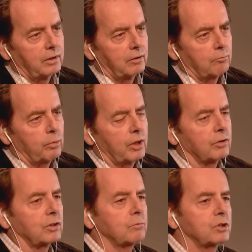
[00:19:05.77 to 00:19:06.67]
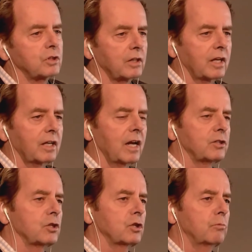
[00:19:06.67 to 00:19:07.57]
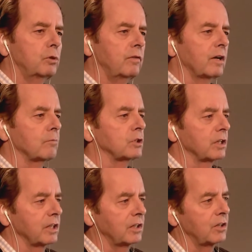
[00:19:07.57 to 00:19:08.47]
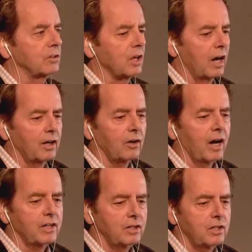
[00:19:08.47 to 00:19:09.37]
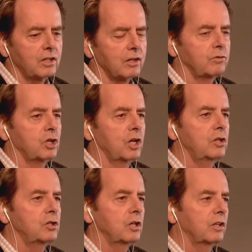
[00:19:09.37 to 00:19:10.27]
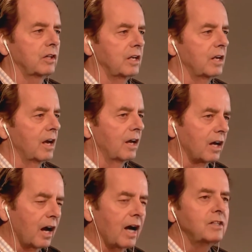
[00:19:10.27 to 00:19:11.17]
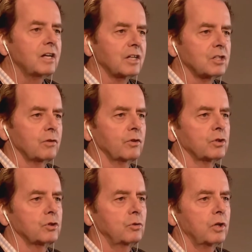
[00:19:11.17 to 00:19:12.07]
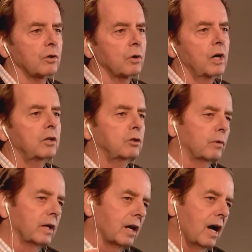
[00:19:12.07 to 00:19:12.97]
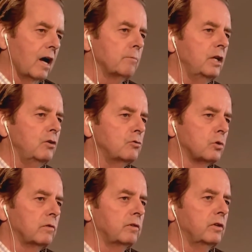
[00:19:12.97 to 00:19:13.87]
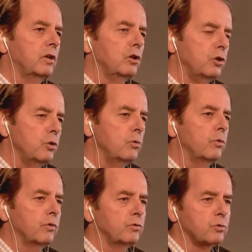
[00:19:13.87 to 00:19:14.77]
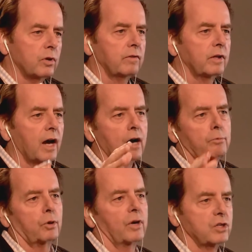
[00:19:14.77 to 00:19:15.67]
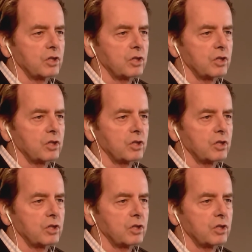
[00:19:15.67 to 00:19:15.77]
Because I'm selling not just the movie, I'm selling the entire idea of changing the context of the studio to a comedy-driven, youth-driven operation.